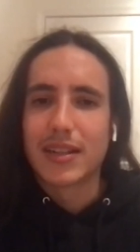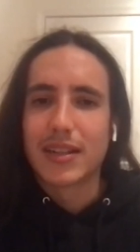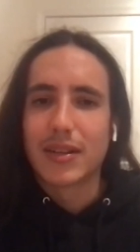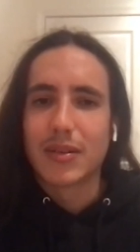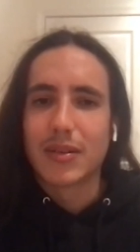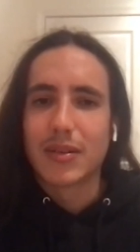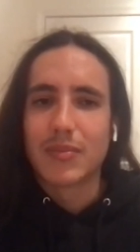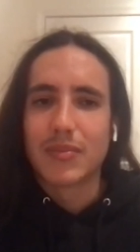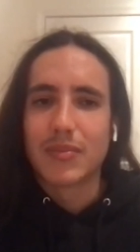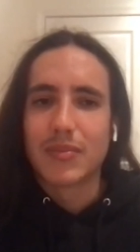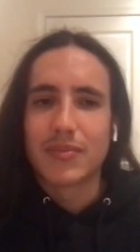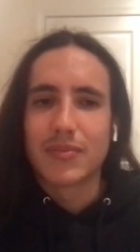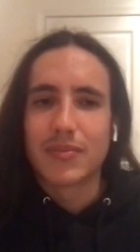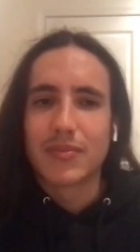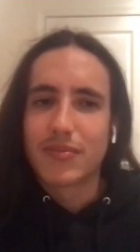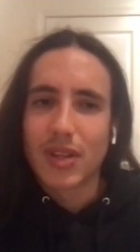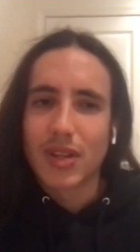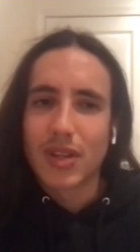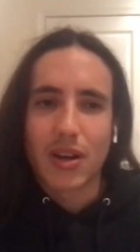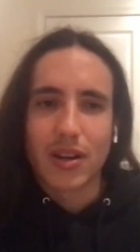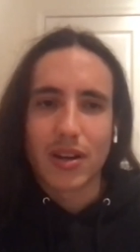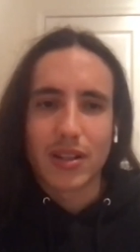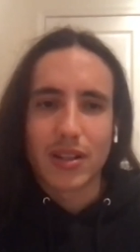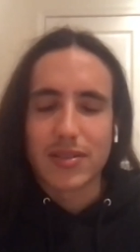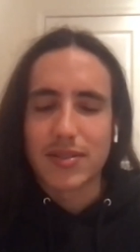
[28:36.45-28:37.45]
And um,
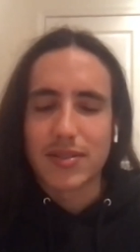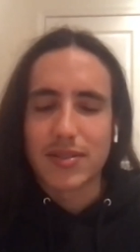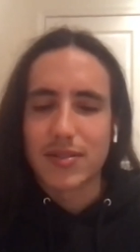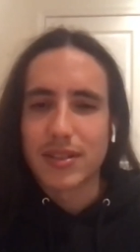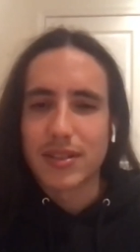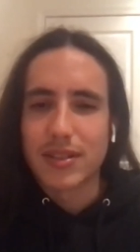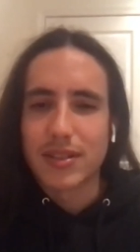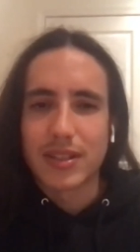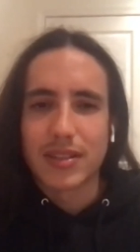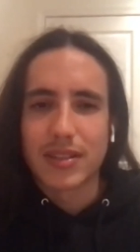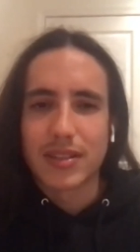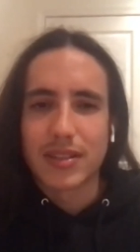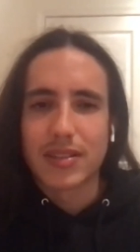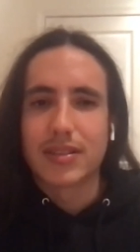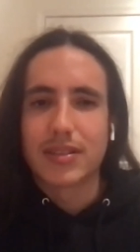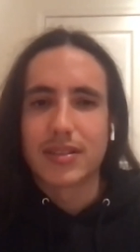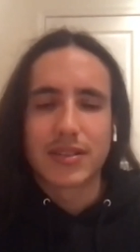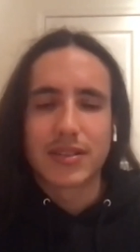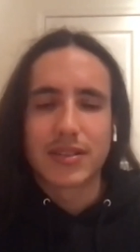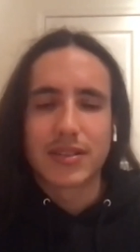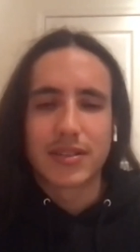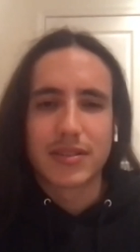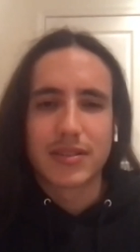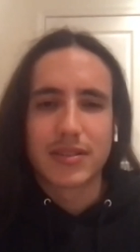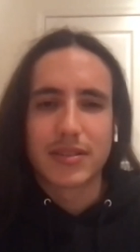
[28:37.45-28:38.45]
artists,
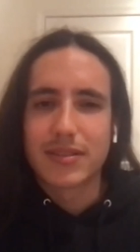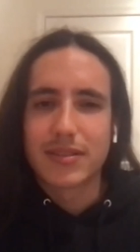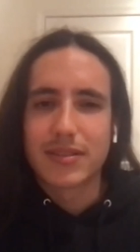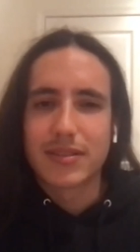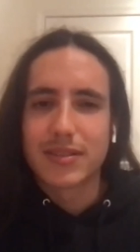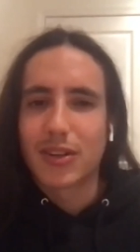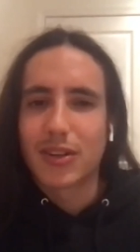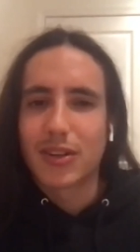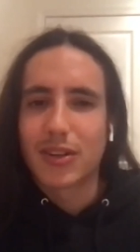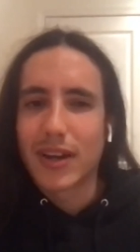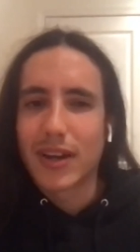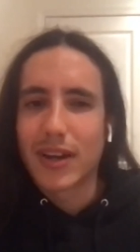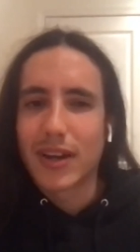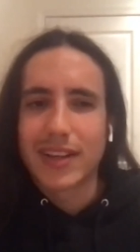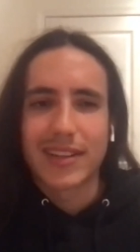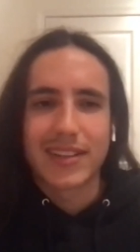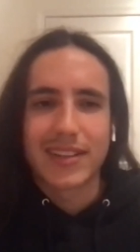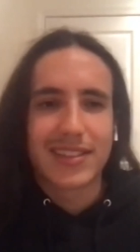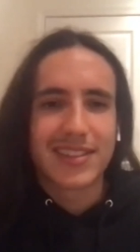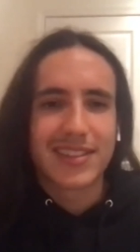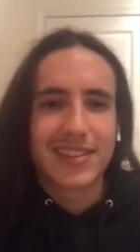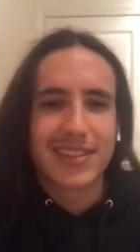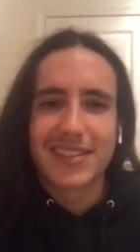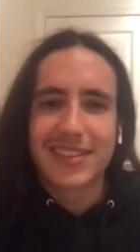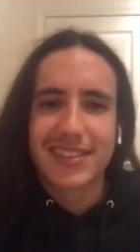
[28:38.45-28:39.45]
storytellers,
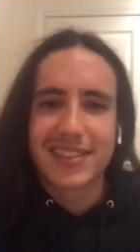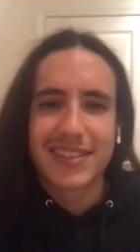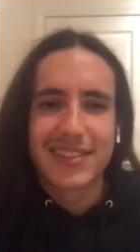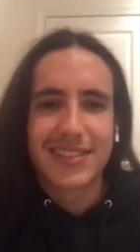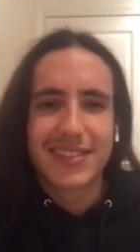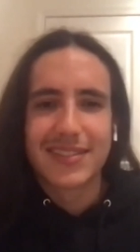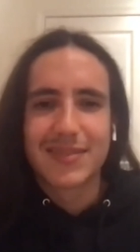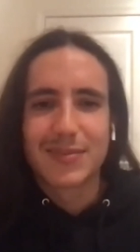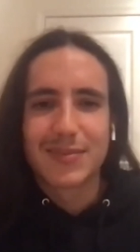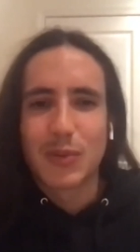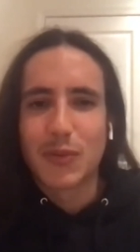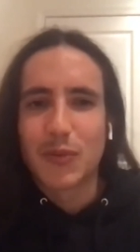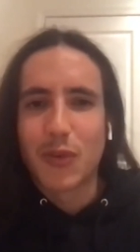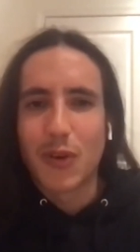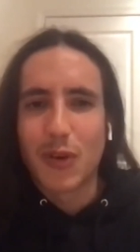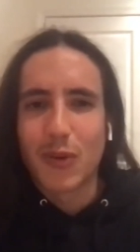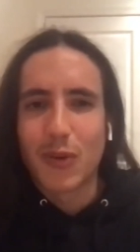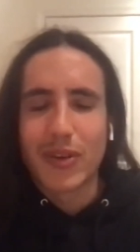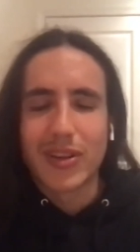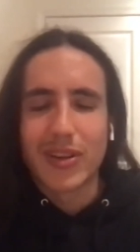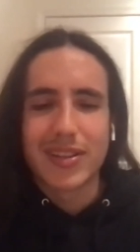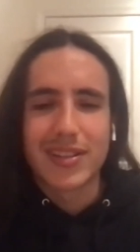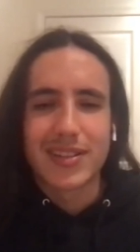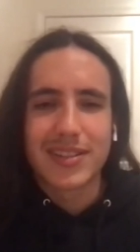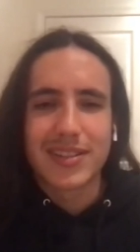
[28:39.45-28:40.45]
songwriters,
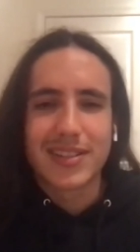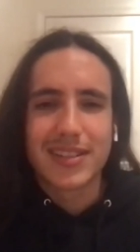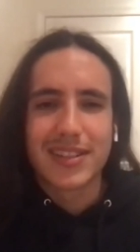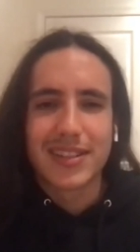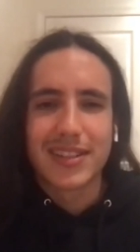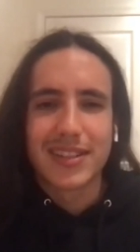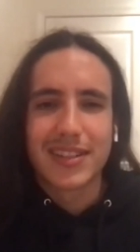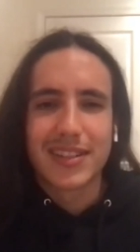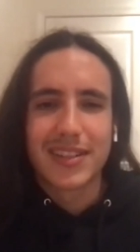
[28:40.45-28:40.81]
performers,